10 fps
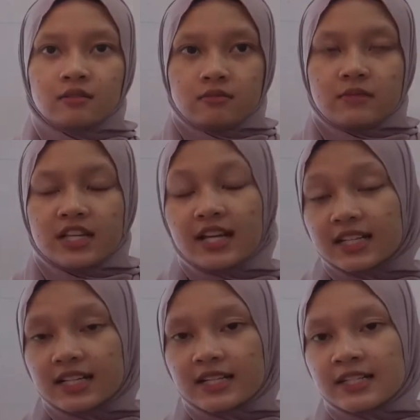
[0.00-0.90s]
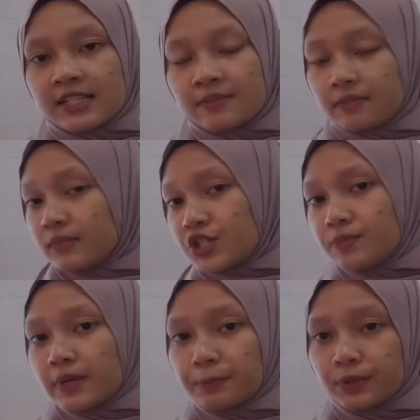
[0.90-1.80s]
manila cards, margin
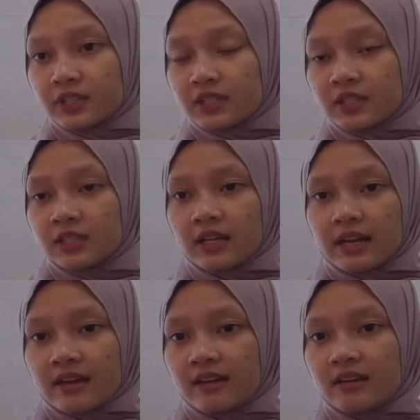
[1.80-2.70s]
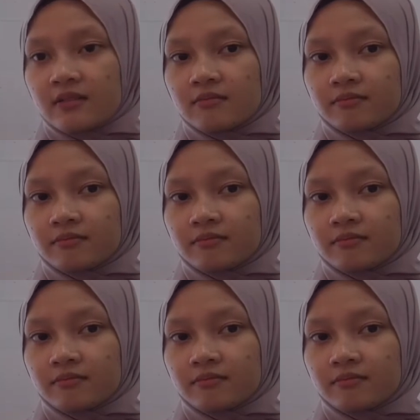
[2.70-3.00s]
paper, and